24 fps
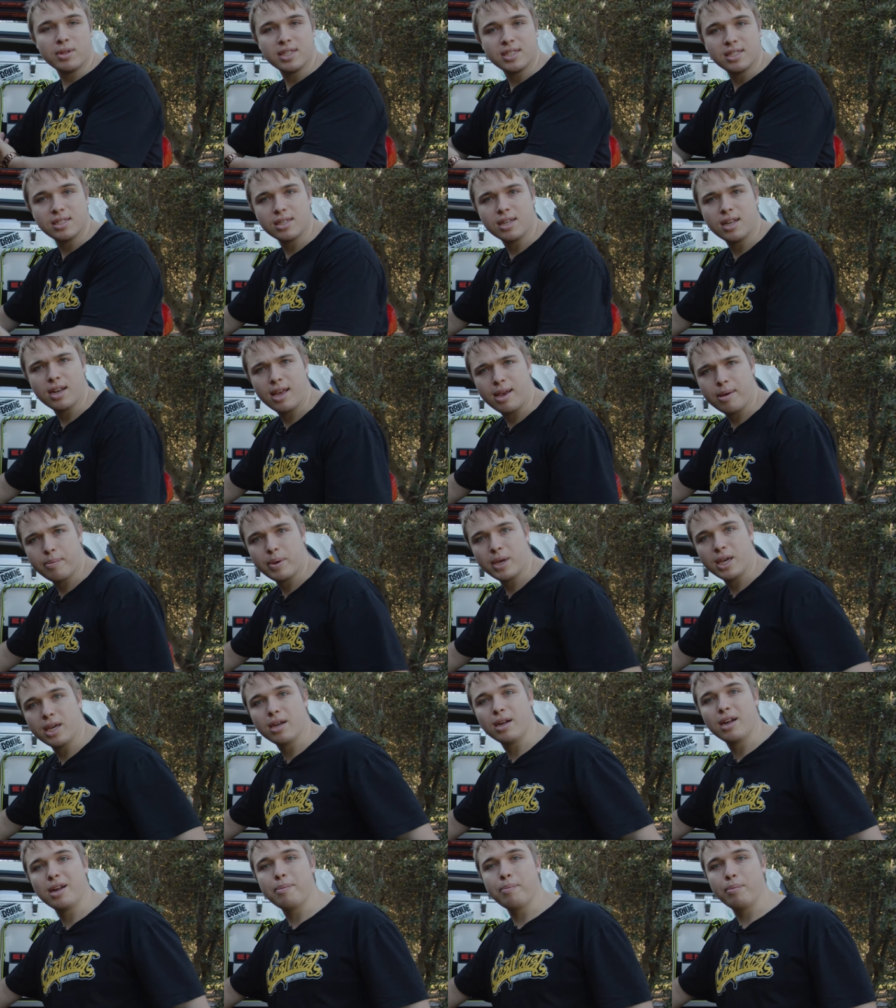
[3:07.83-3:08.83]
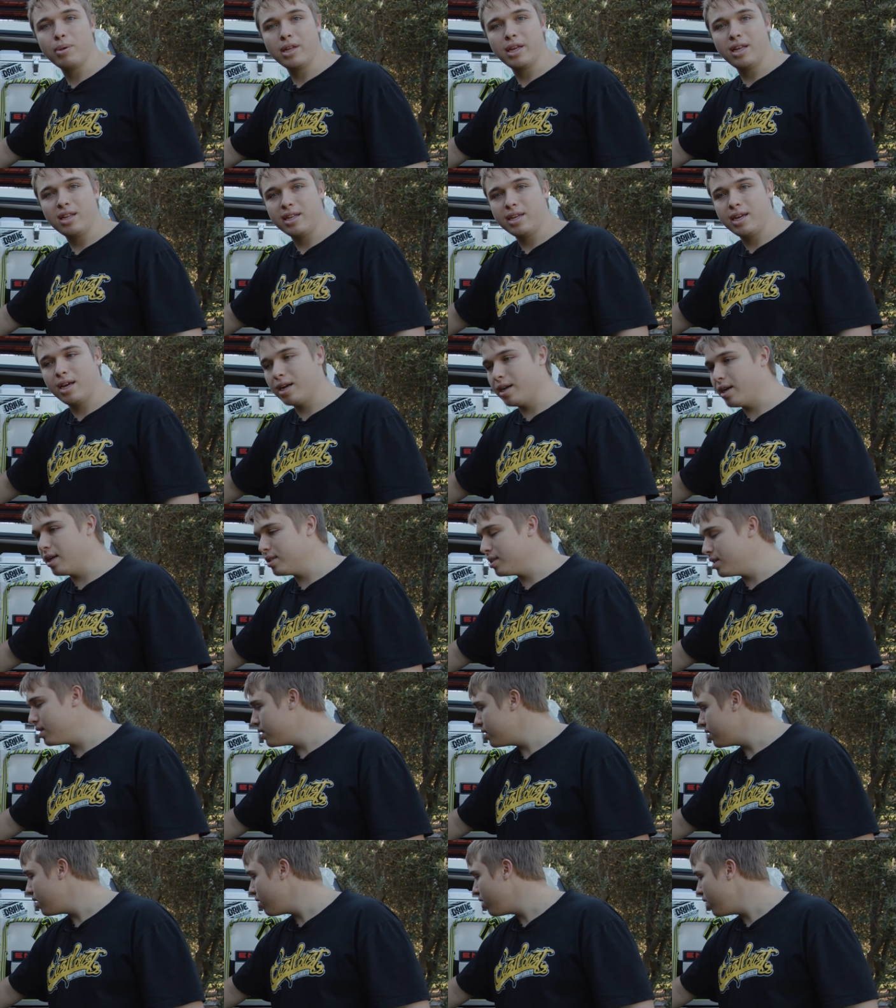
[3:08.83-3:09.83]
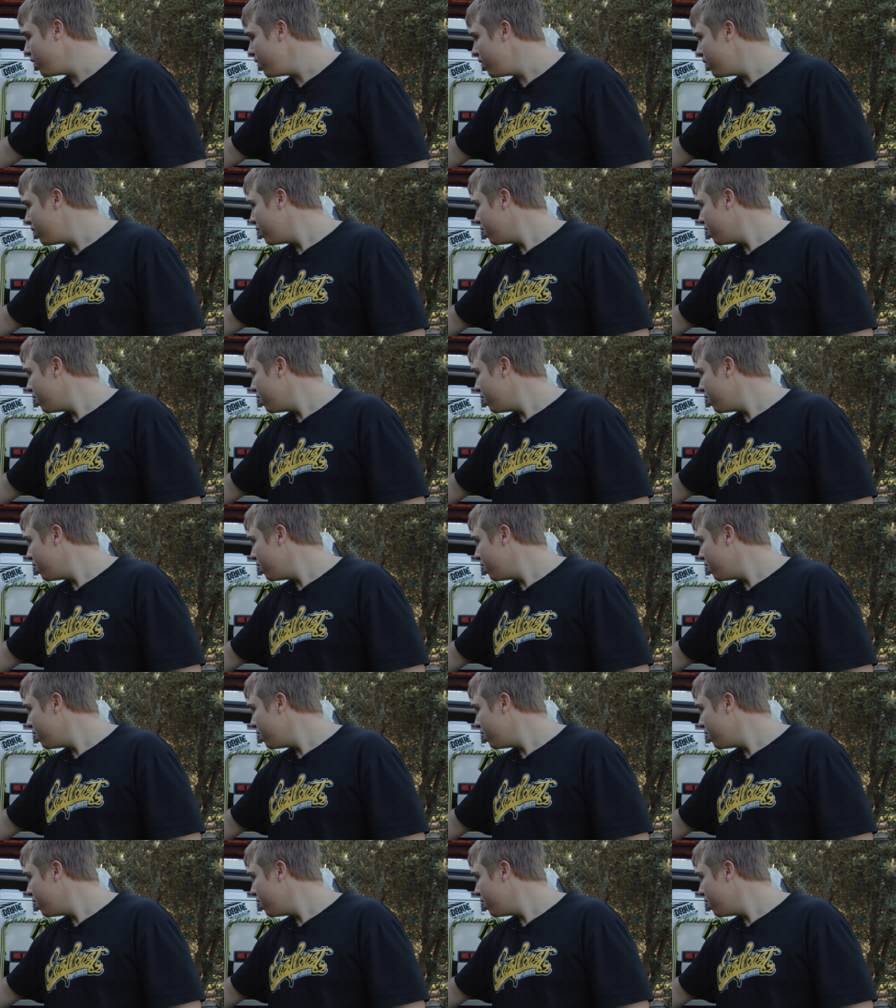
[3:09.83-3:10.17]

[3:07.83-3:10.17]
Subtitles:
this is glamping and completely unnecessary,